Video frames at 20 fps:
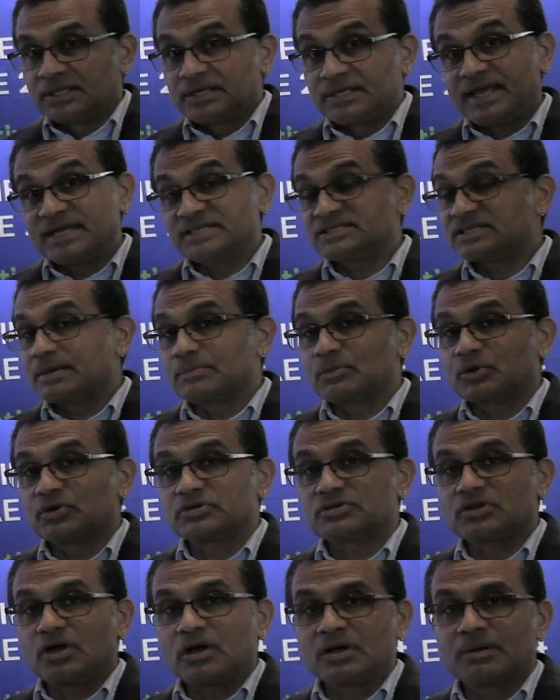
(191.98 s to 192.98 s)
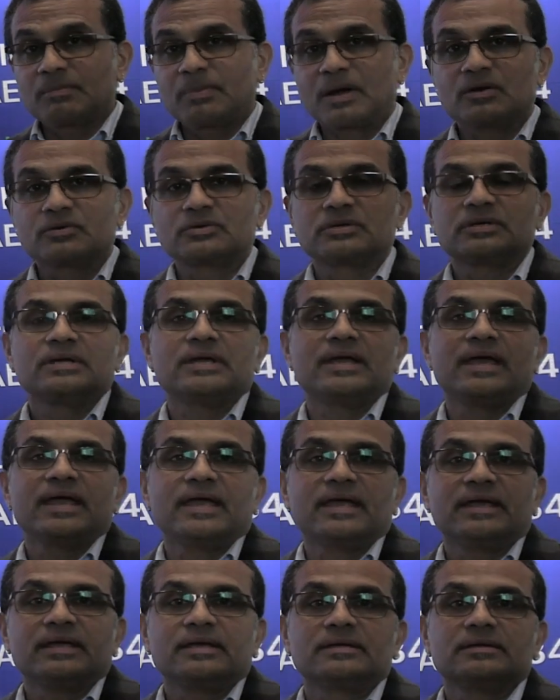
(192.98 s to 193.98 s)
Next, I'm going to talk about
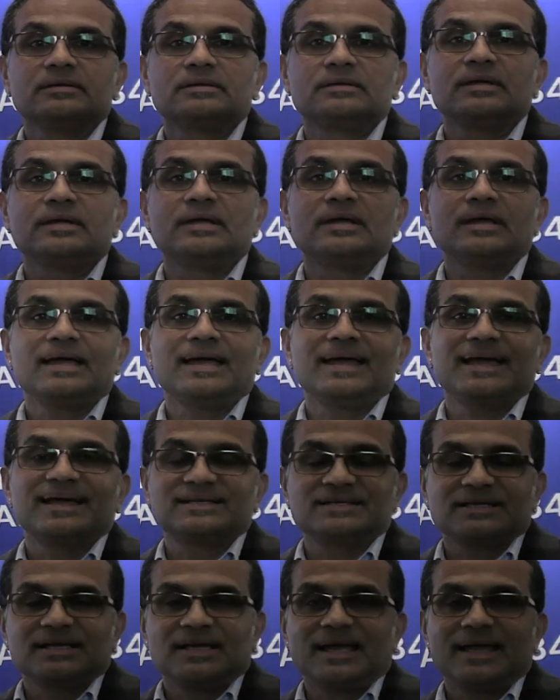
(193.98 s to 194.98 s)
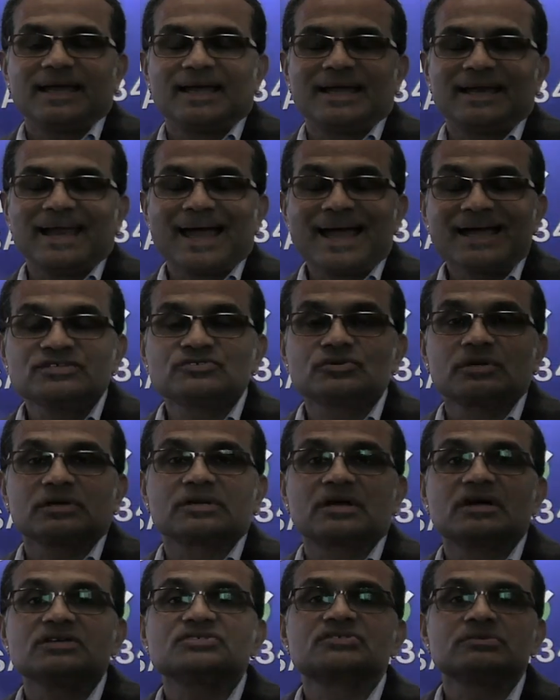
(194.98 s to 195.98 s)
an actual
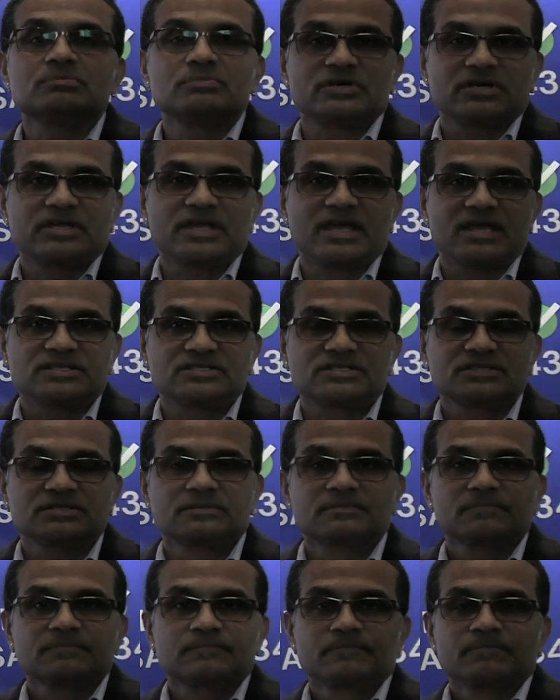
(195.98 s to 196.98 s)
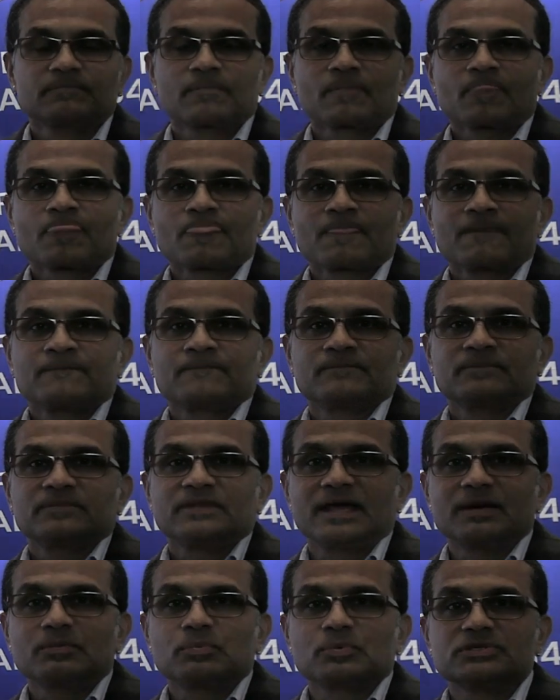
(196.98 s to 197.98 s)
customer case
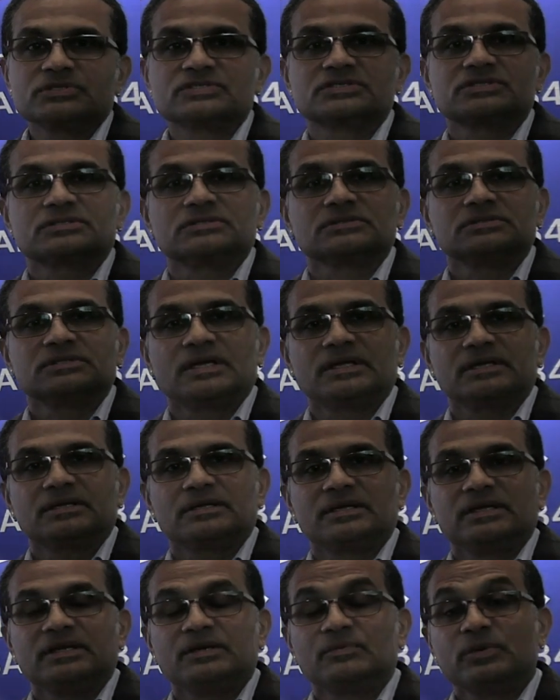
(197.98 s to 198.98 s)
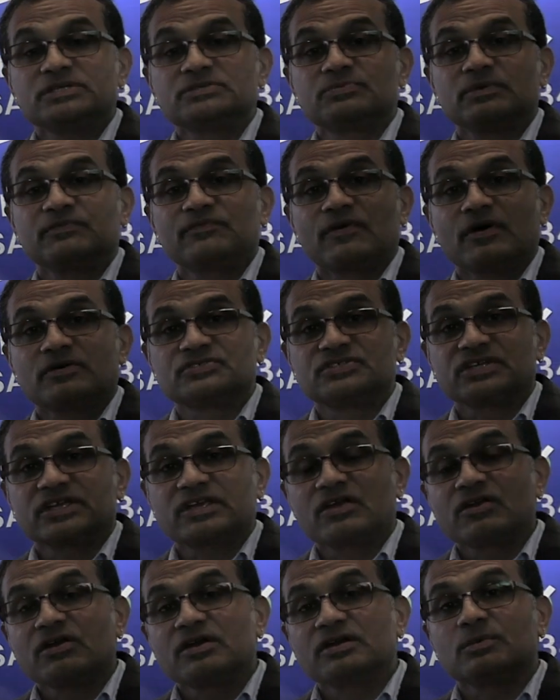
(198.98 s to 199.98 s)
in which we found
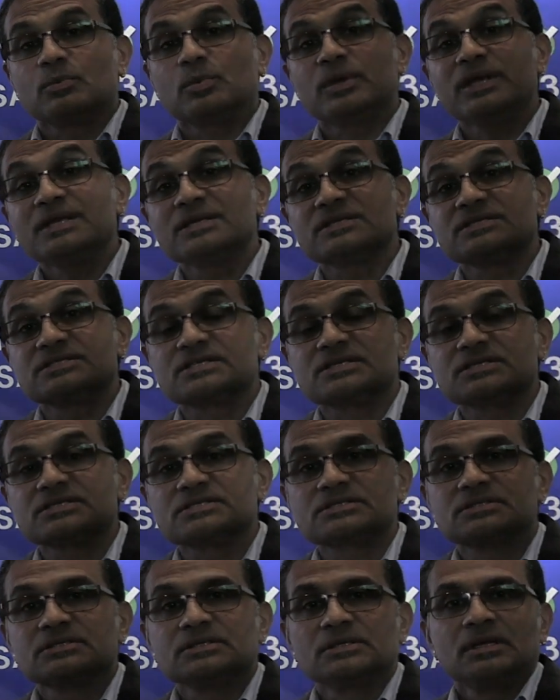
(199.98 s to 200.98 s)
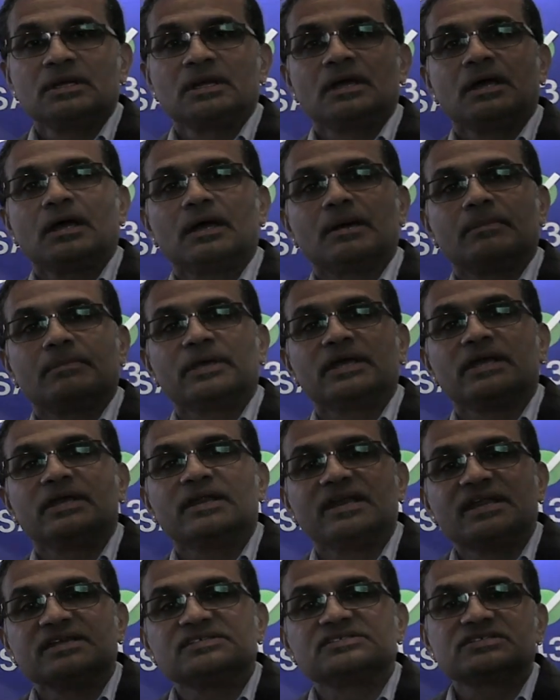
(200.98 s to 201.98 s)
security weaknesses in
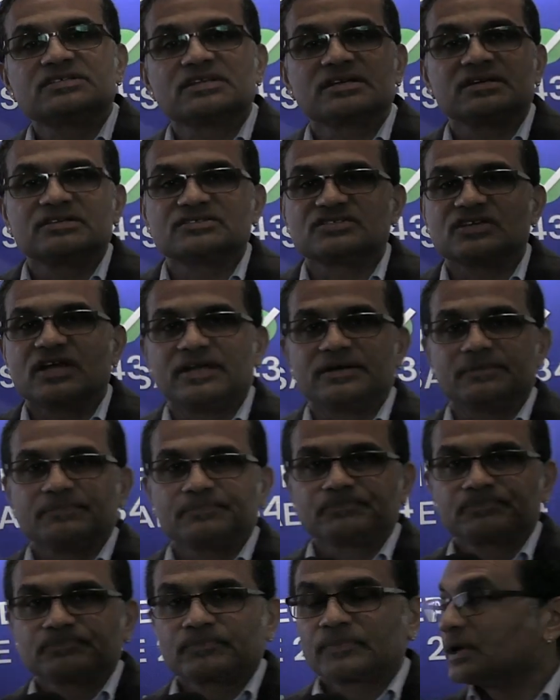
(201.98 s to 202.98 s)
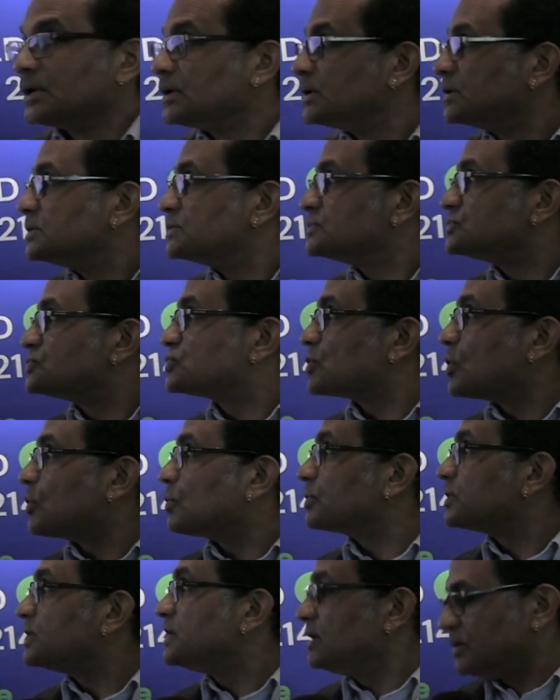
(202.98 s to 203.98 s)
an existing design.
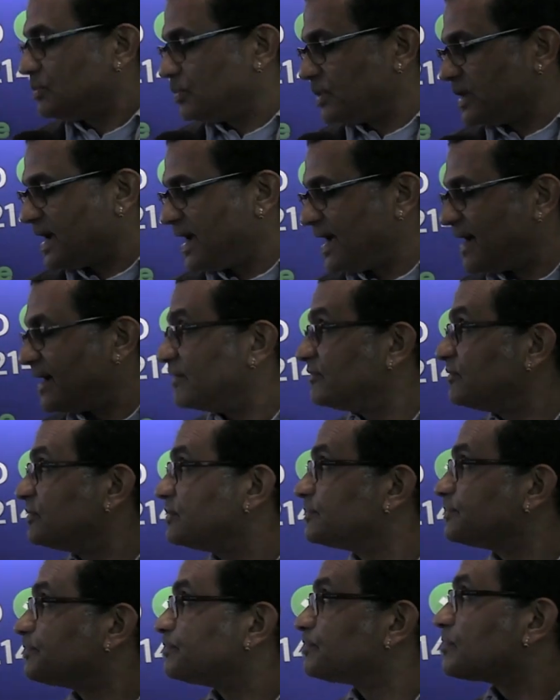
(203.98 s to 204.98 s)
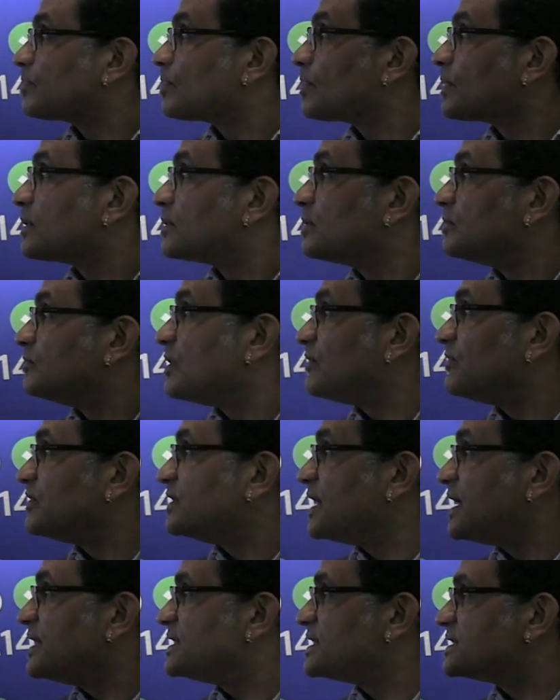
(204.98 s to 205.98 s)
So here we have
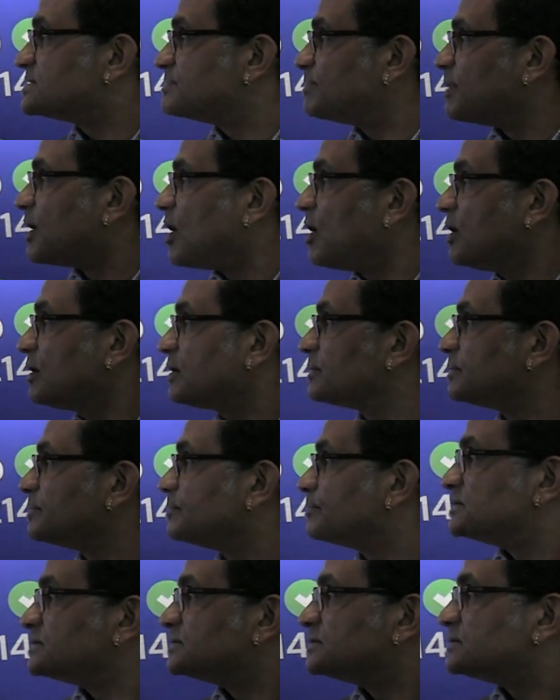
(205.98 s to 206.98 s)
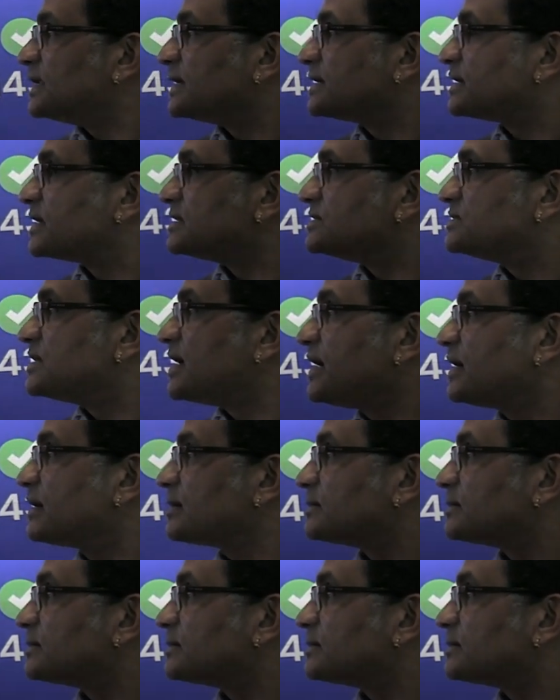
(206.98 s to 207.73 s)
an AES block that can take